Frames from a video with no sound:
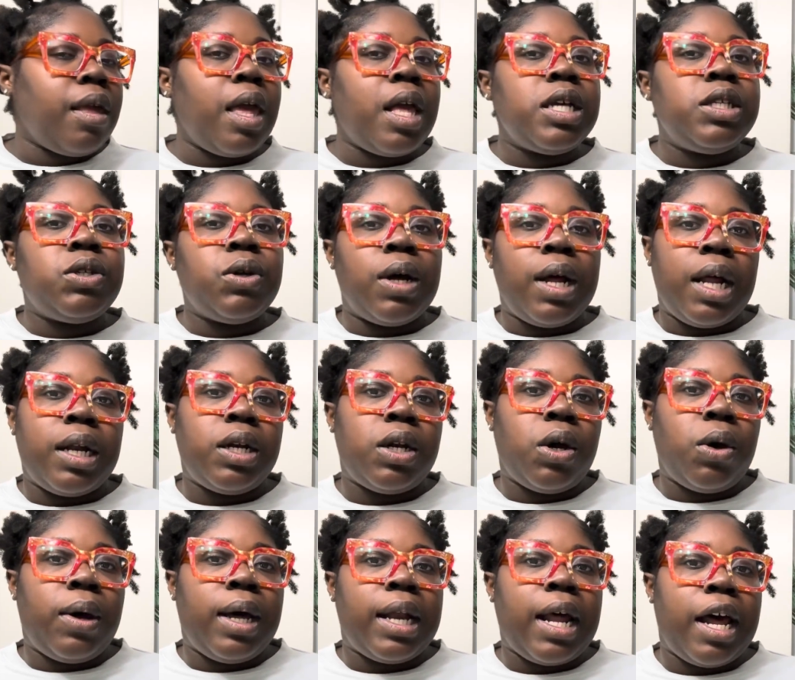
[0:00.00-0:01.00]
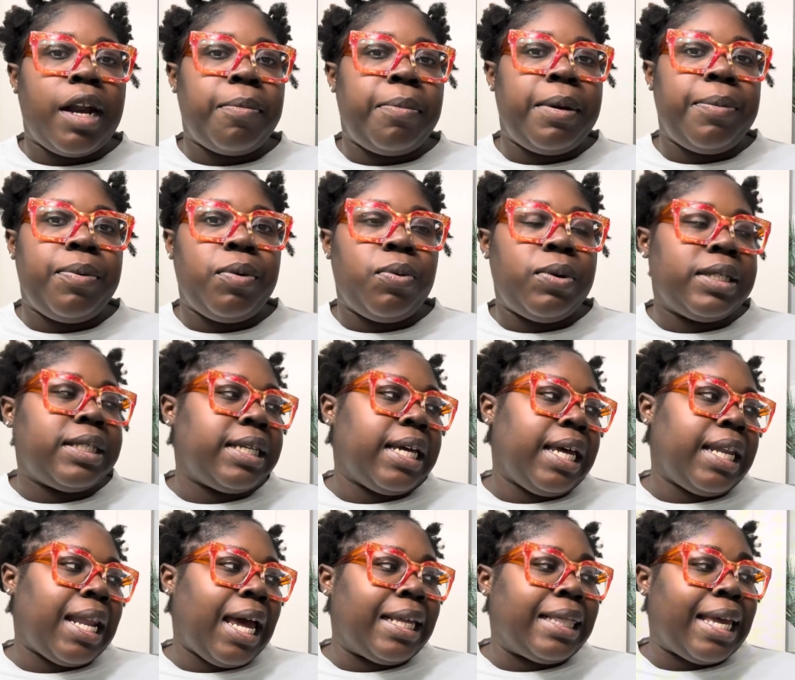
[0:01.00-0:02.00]
So I know a lot of people were
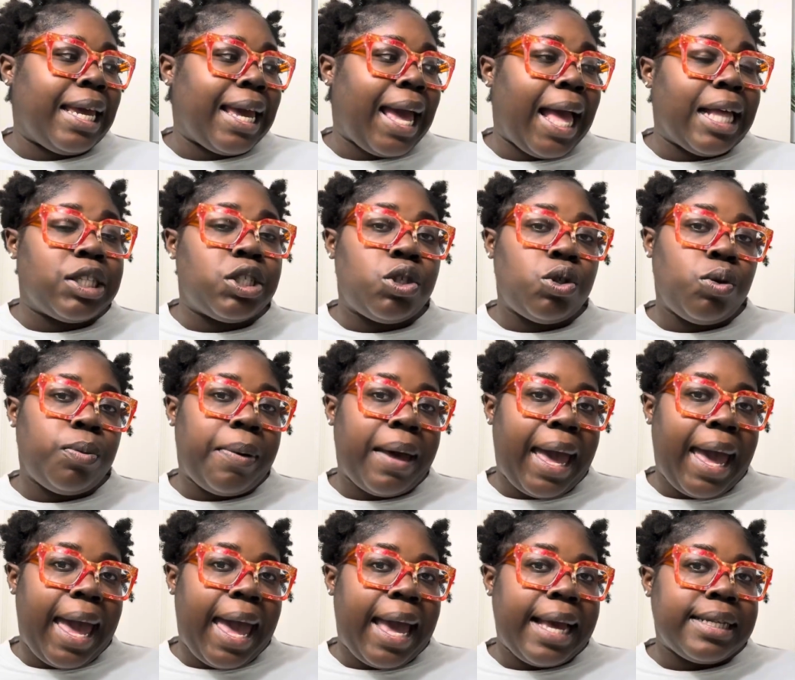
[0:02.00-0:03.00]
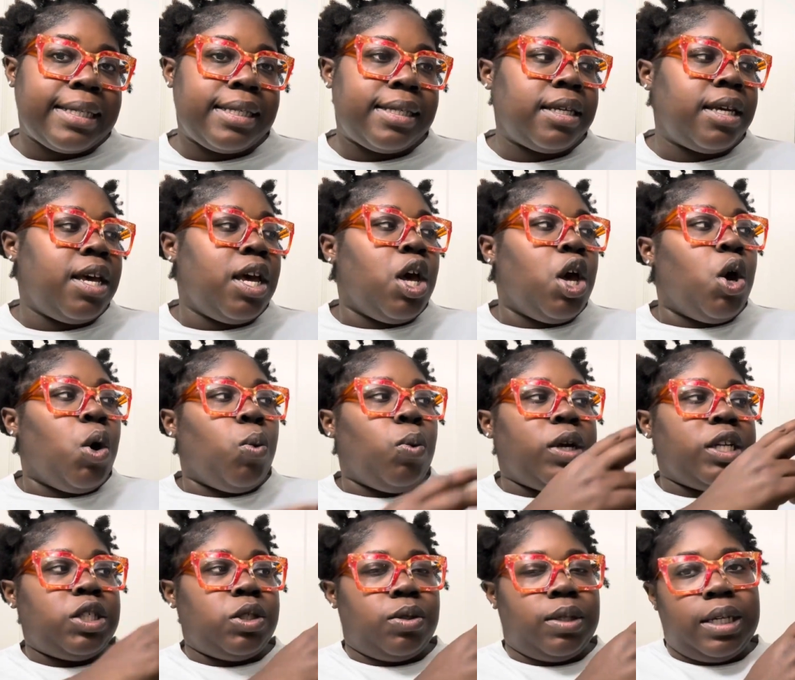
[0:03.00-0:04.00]
saying like they got 2 packs,
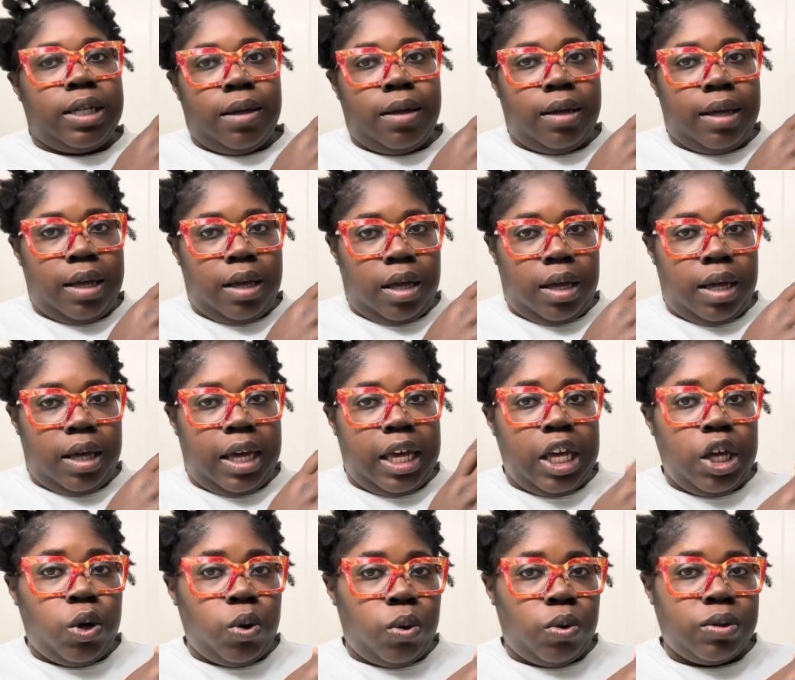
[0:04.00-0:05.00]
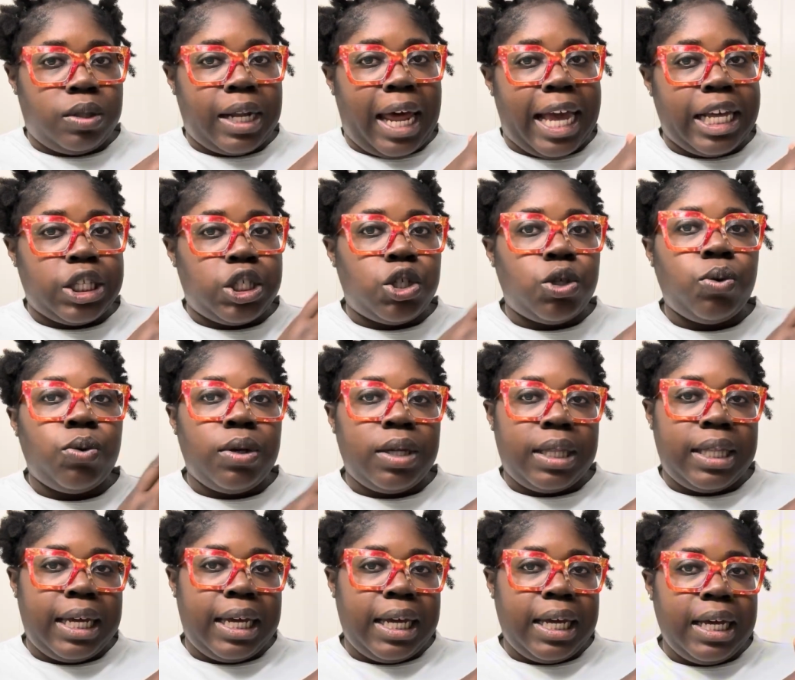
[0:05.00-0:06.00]
which equals like 2 of
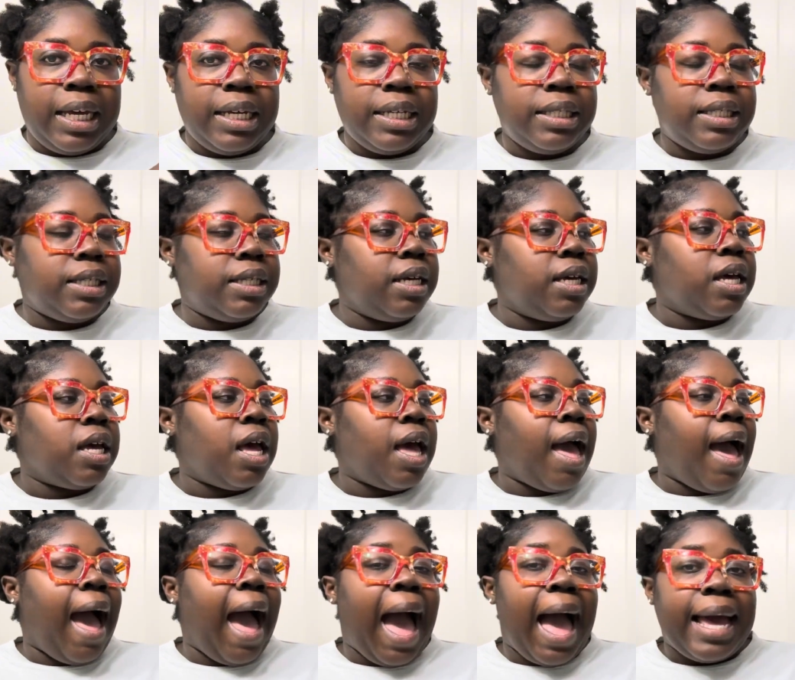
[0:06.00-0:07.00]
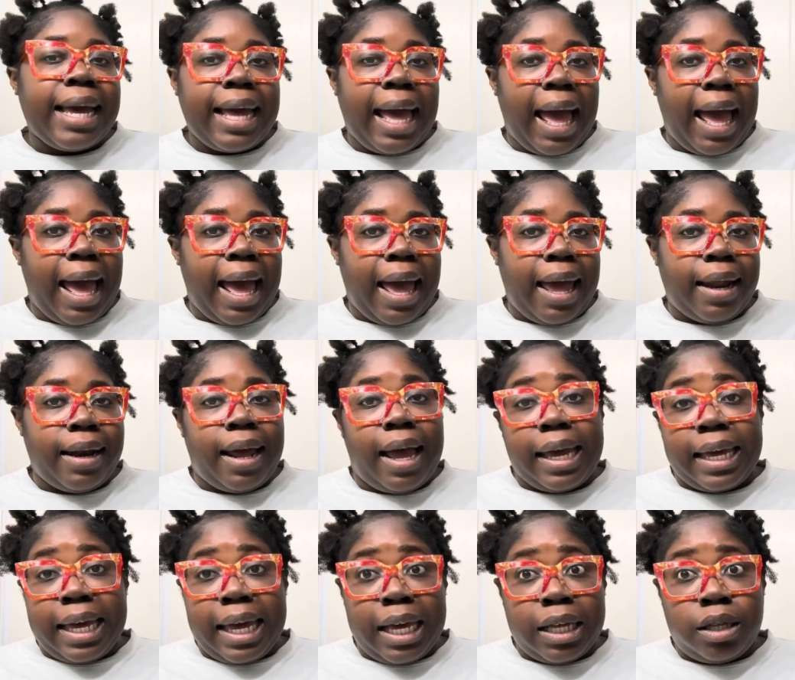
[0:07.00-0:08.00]
these. I got, I
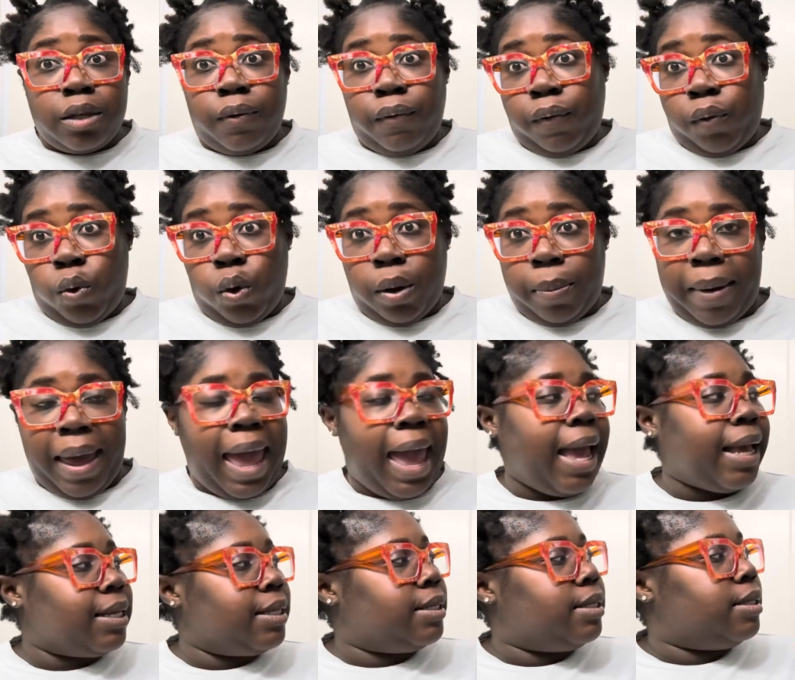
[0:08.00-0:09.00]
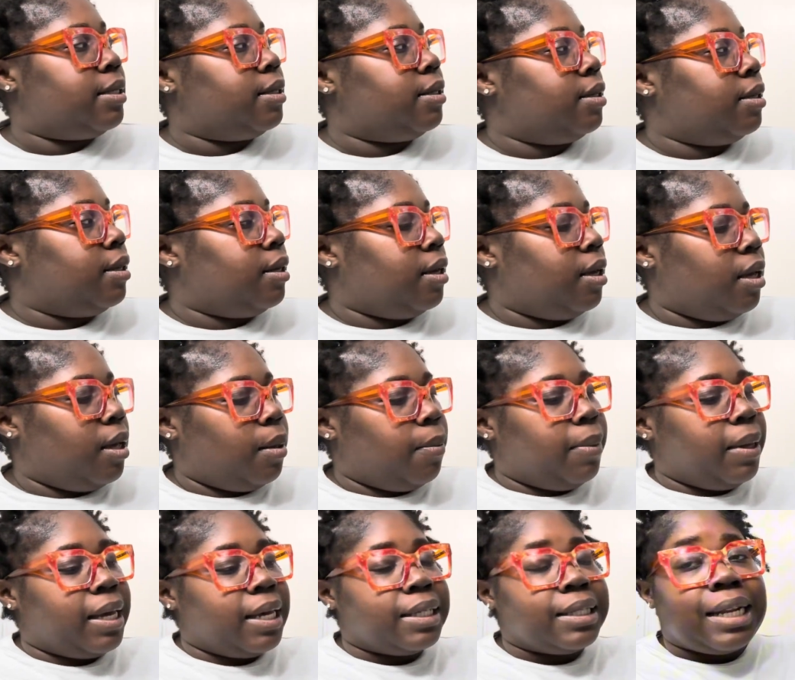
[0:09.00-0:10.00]
guess, 4 packs
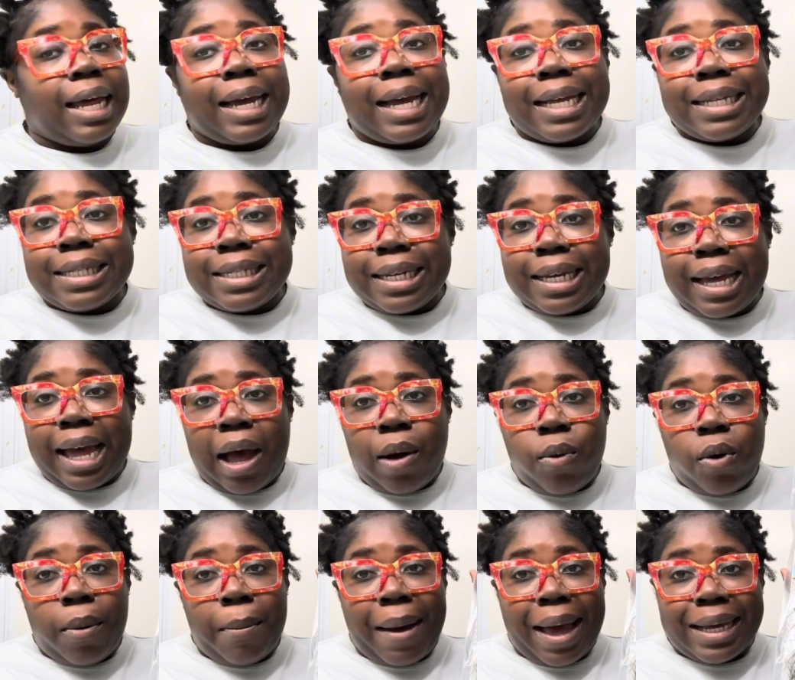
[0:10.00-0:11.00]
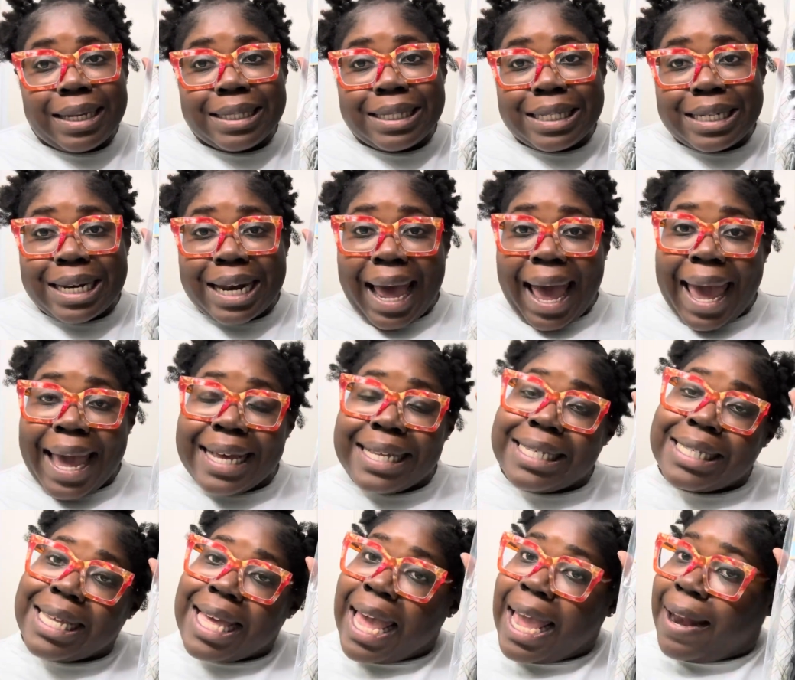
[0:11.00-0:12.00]
because like I said, I want mine
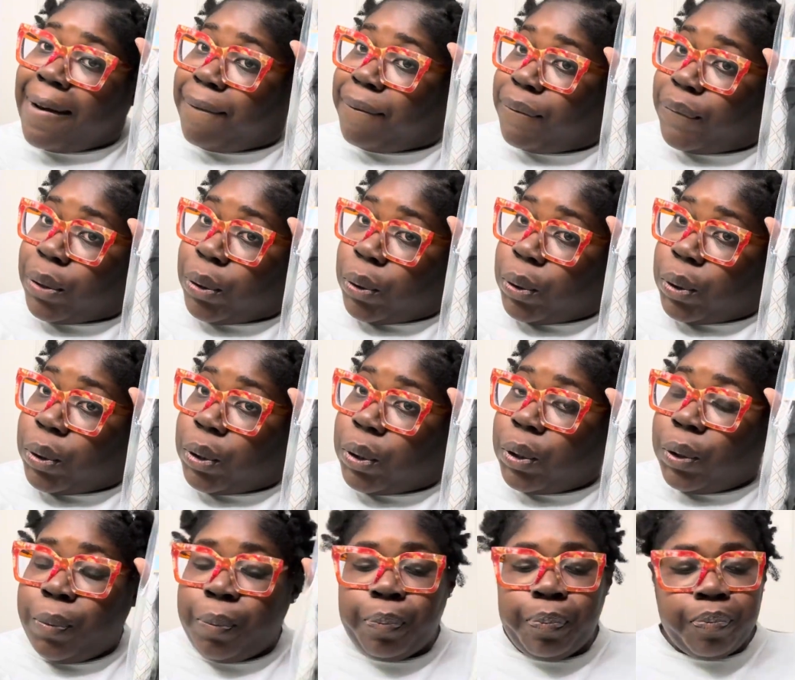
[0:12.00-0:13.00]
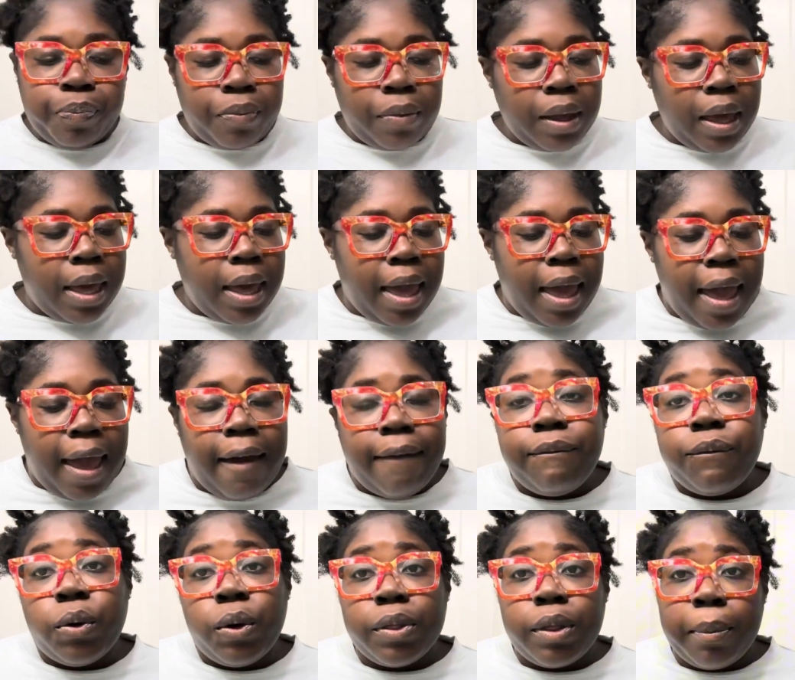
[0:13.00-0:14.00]
nice and full. And
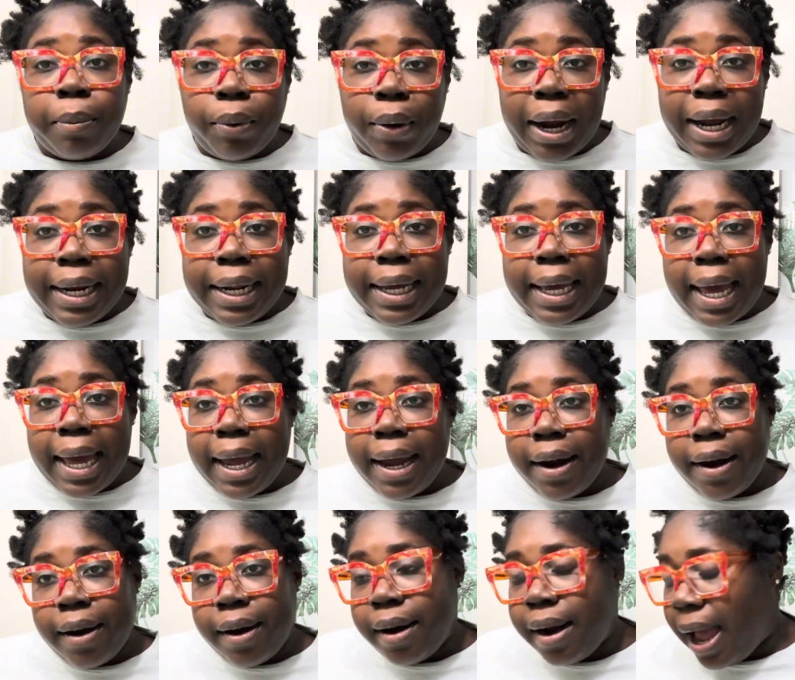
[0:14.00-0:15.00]
for the braiding hair,